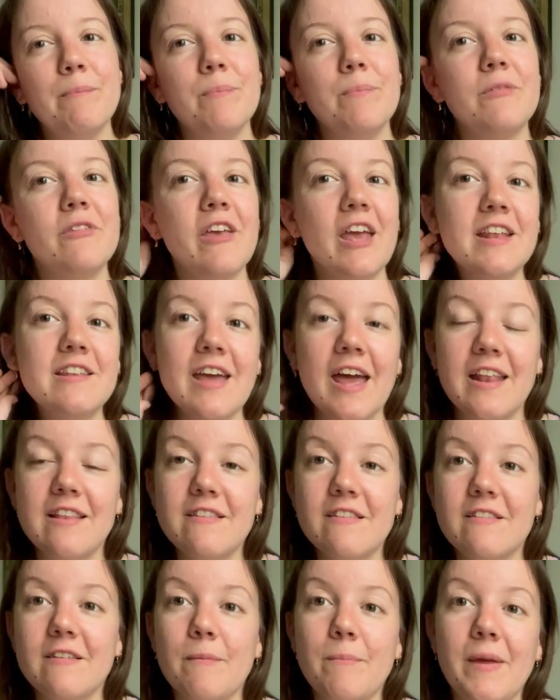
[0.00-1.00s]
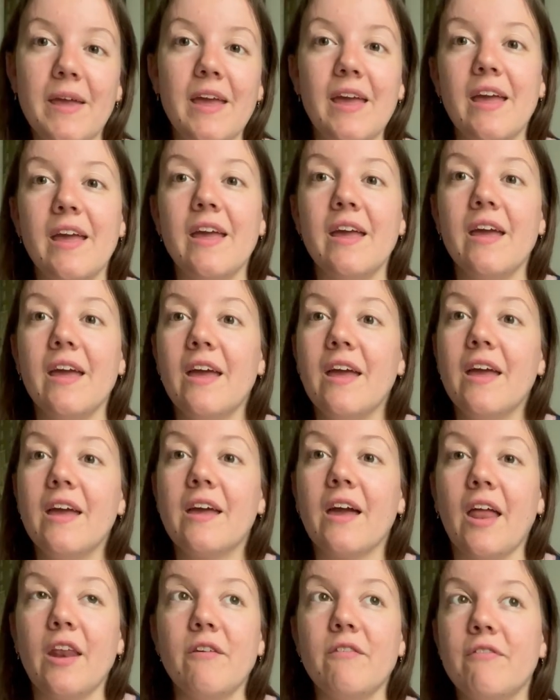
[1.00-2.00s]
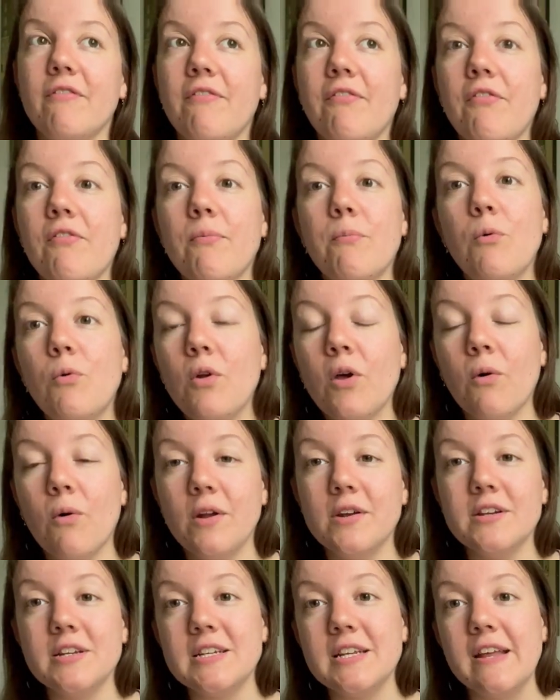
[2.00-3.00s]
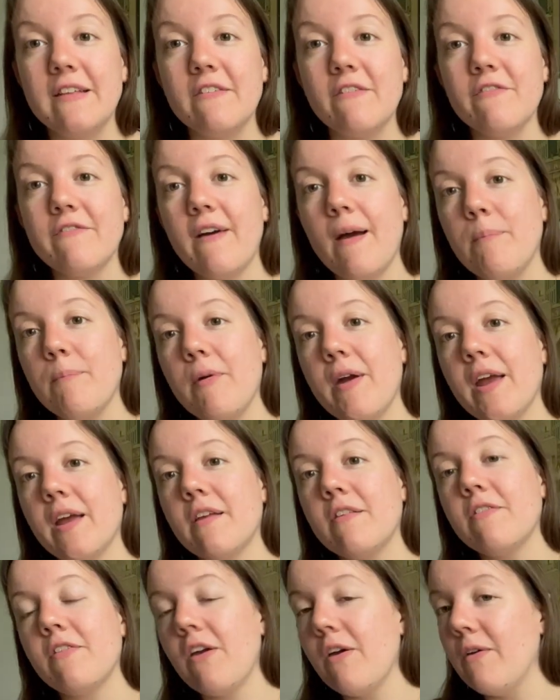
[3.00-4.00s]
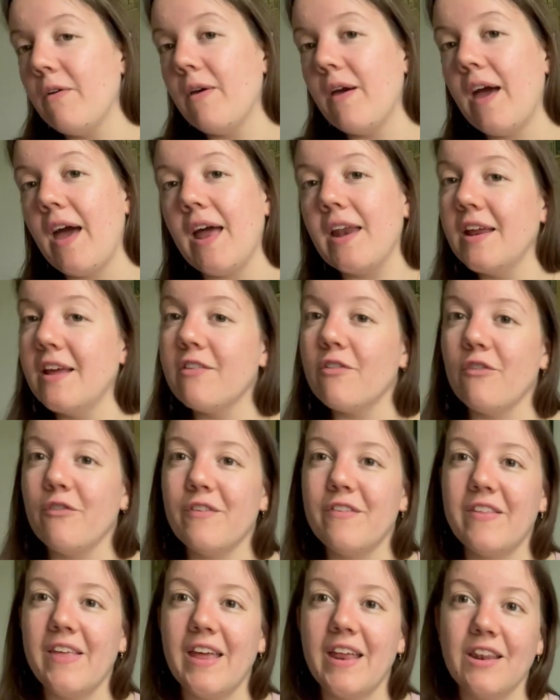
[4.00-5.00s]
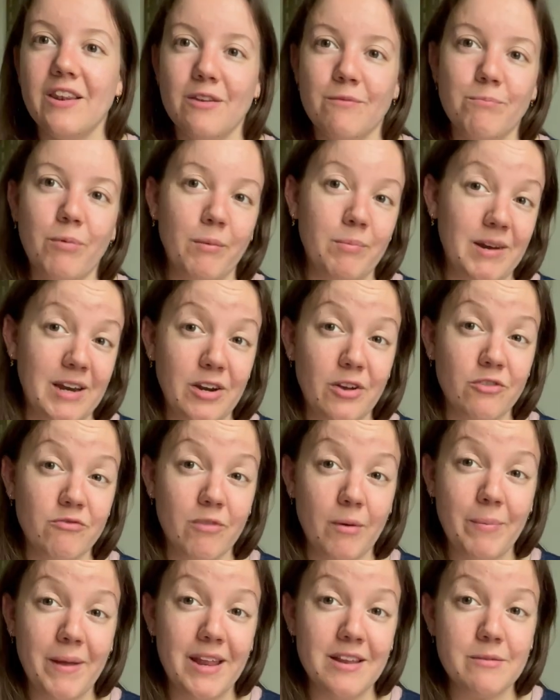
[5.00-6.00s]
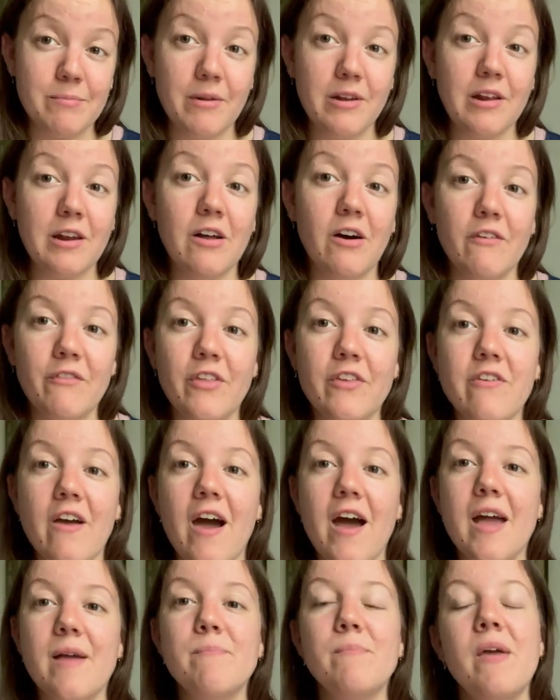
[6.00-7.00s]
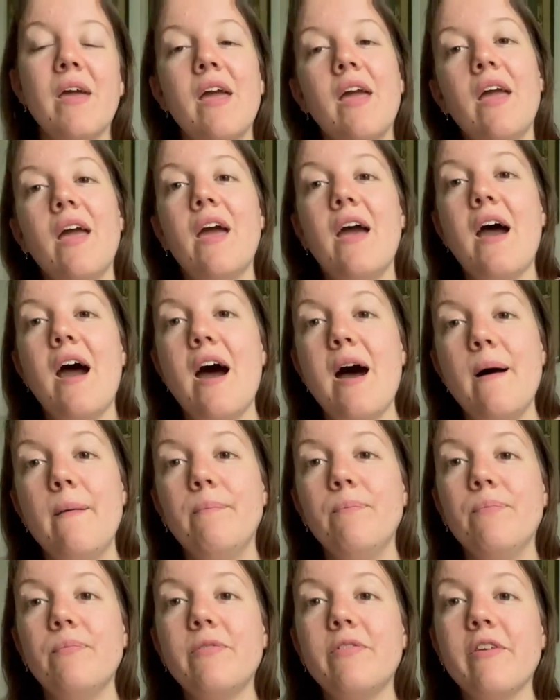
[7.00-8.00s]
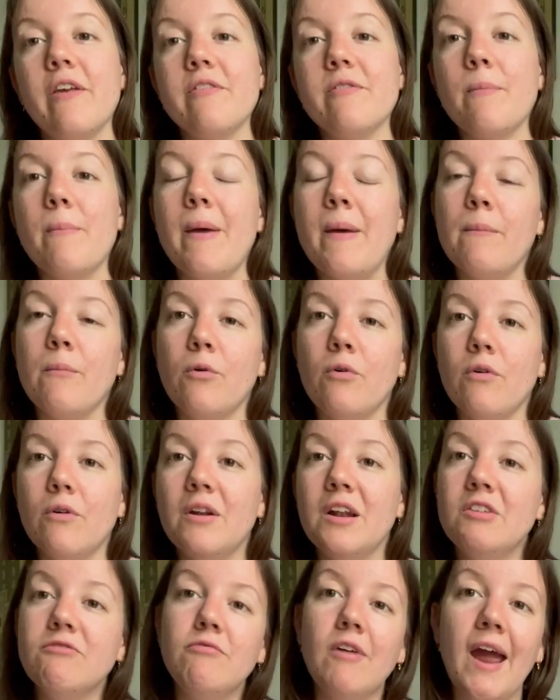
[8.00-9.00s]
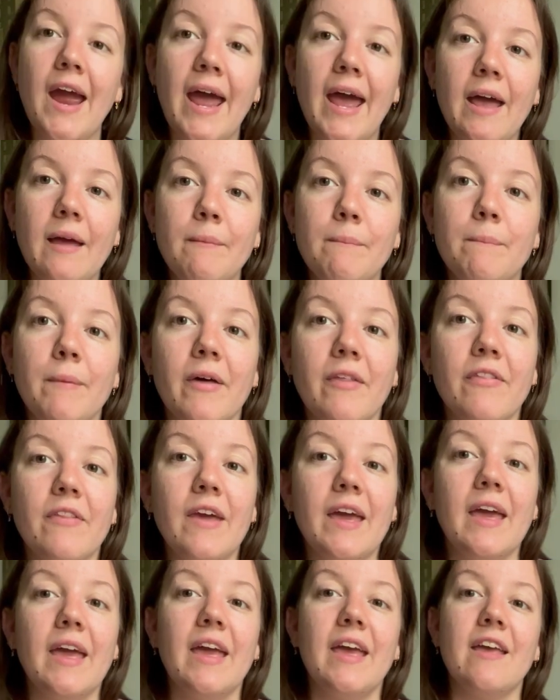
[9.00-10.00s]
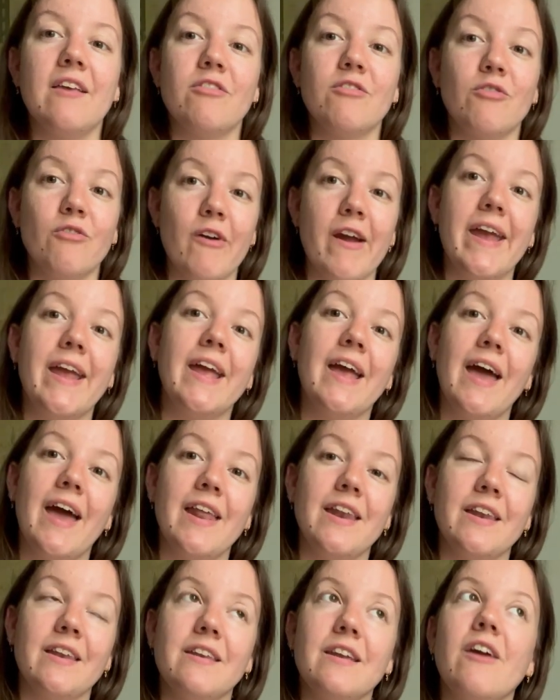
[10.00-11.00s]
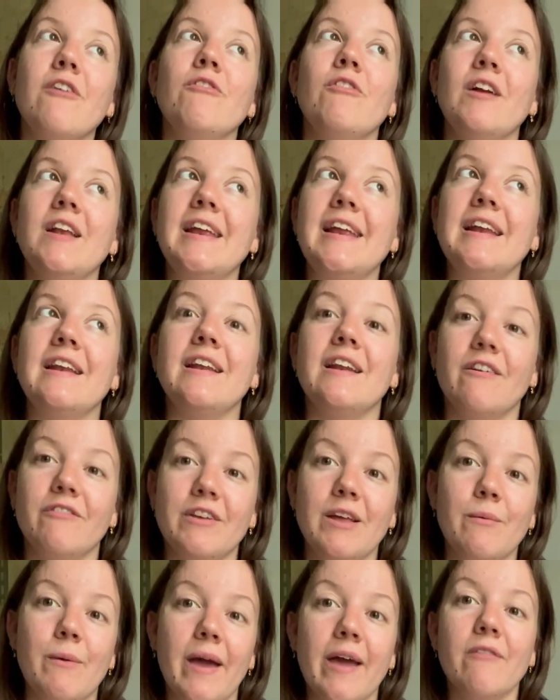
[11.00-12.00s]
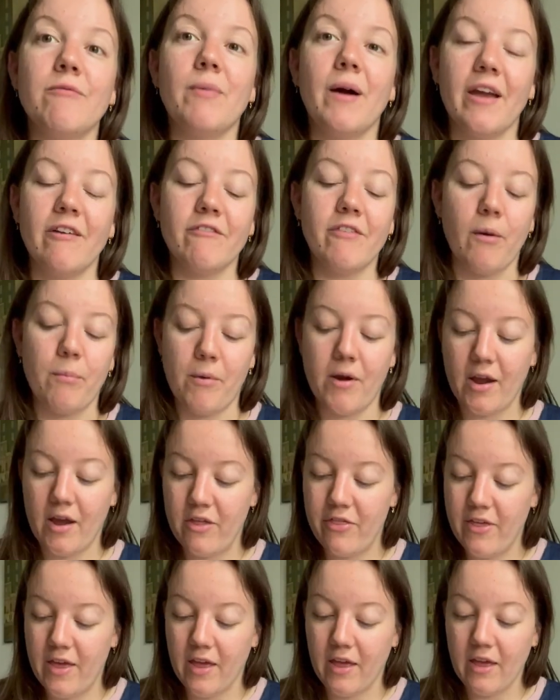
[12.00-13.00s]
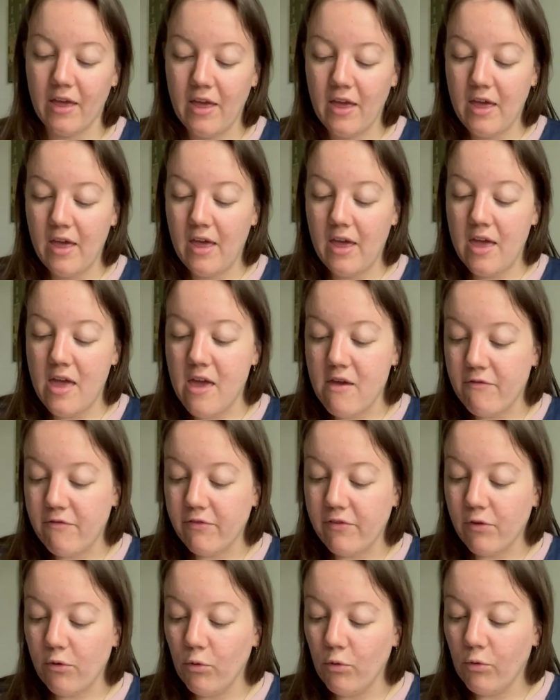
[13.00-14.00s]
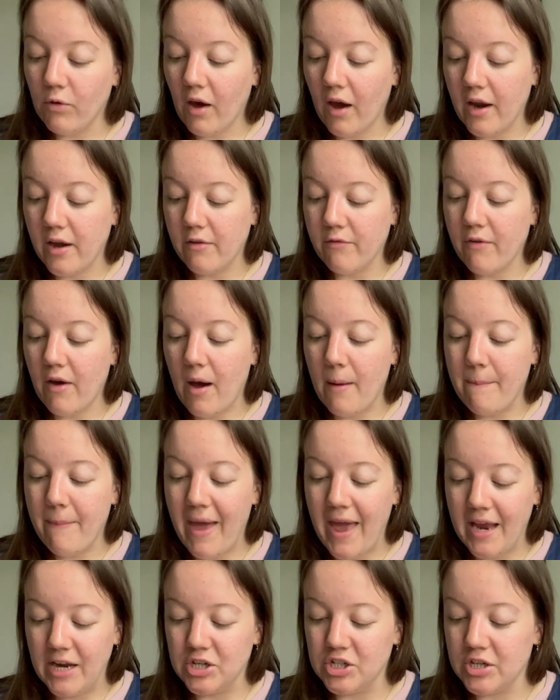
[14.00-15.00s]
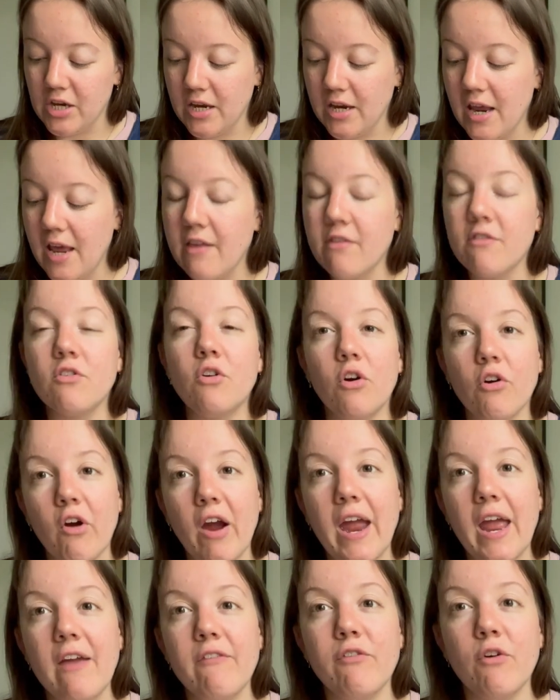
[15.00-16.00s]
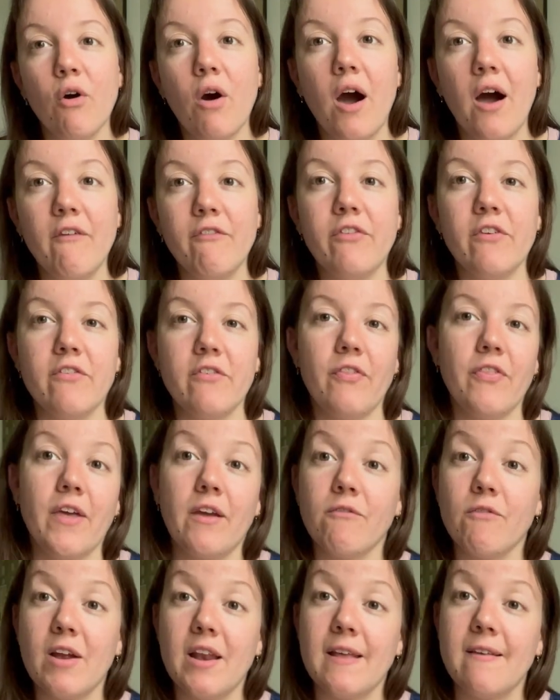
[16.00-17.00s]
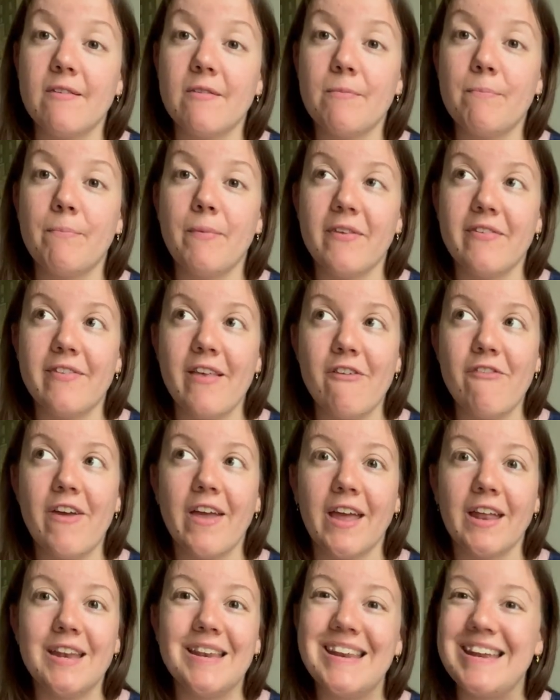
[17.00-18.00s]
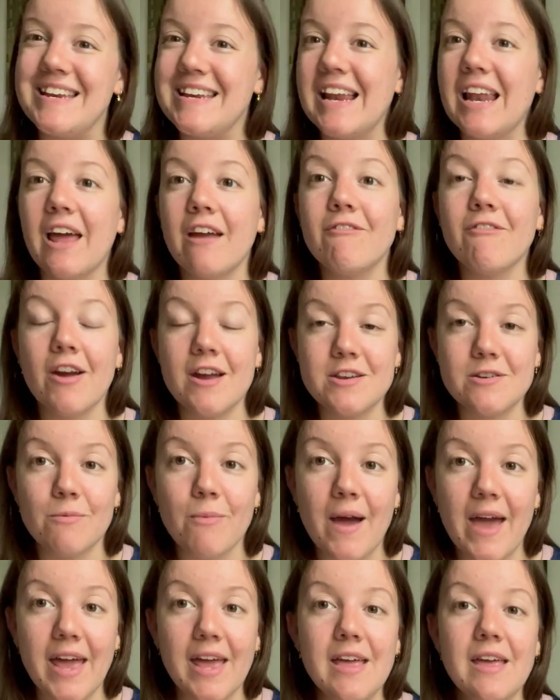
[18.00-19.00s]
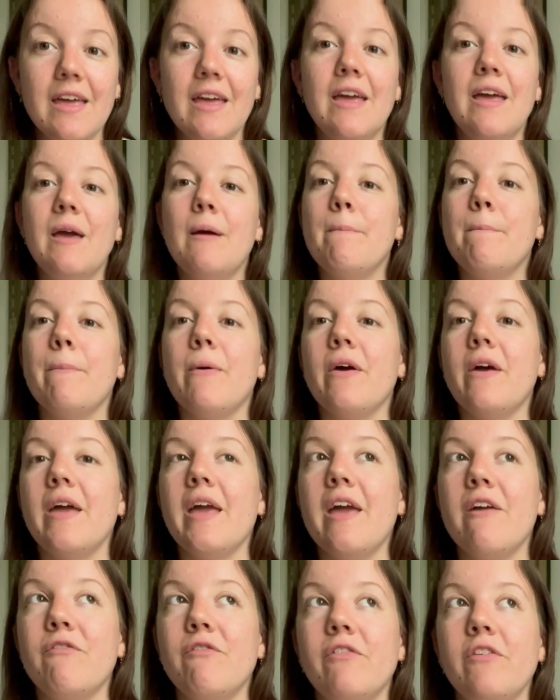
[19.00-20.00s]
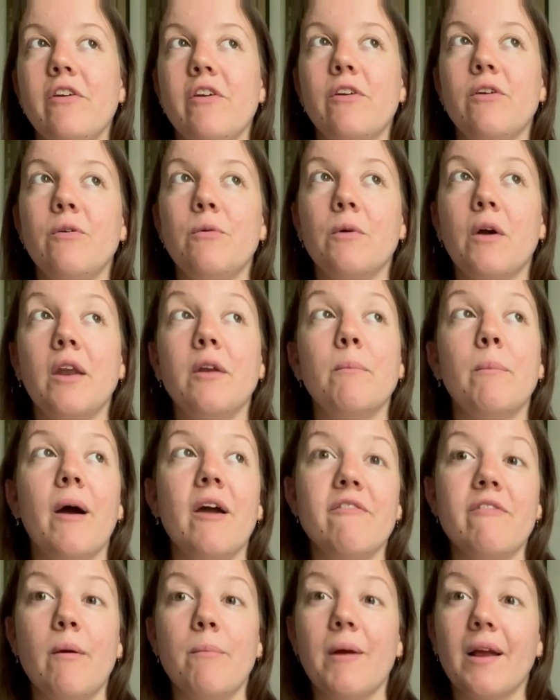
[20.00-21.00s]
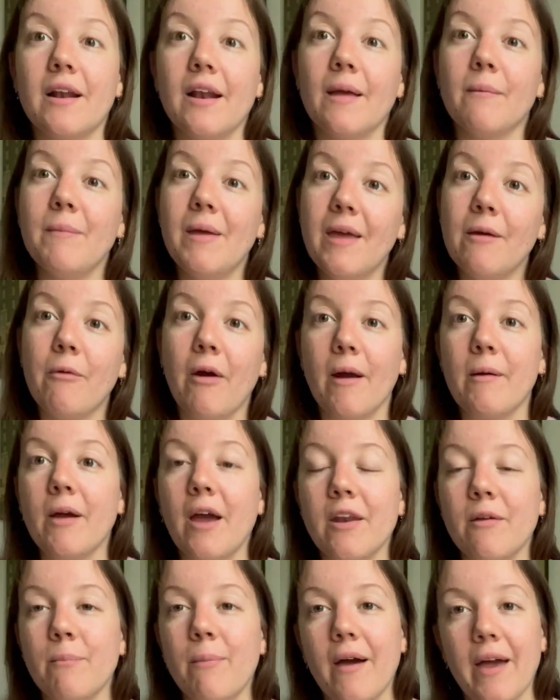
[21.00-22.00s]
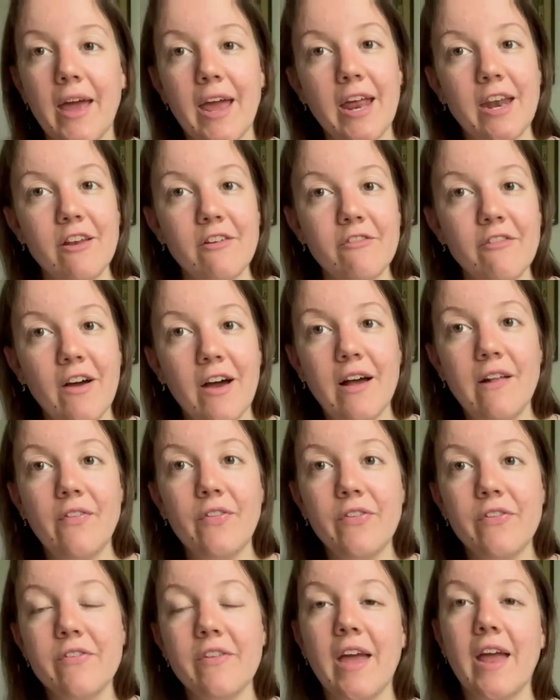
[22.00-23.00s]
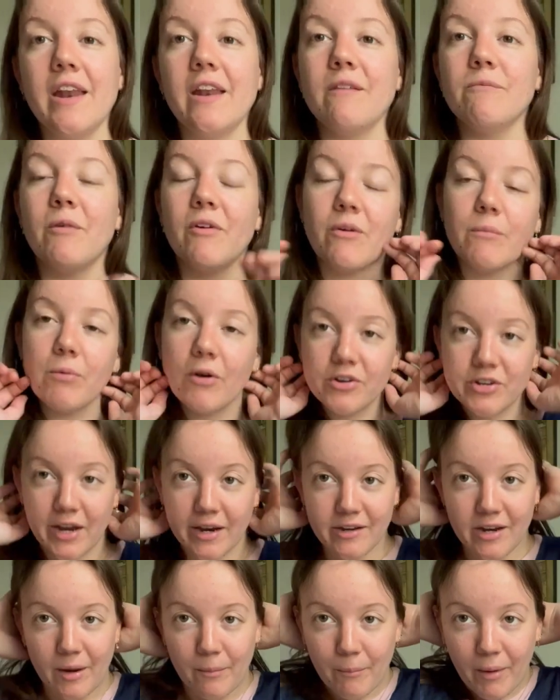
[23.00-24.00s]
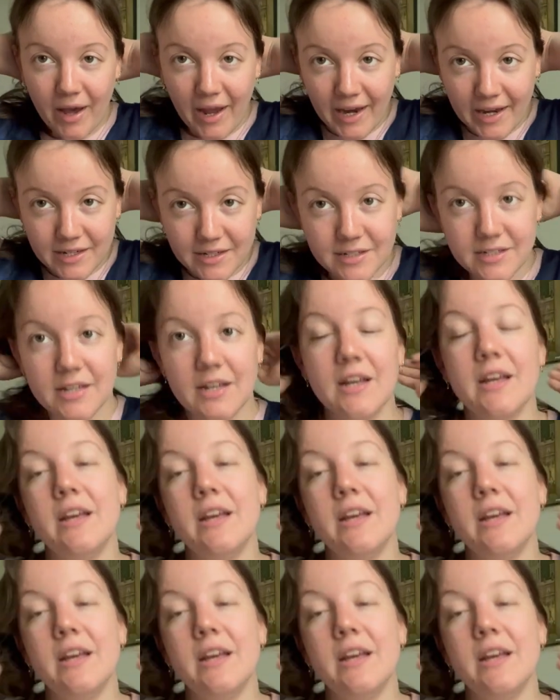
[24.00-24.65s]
So it tends to be kind of smaller quantities of fabric, so, and it's obviously probably non-repeatable a lot of the time, so it's a bit more rare, but it's great and a really lovely way of buying fabric, I think, if you kind of are patient. It's not great if you're after something really specific and need it like right away, but if you kind of buy fabric like me, where I kind of buy it in advance and with a project in mind,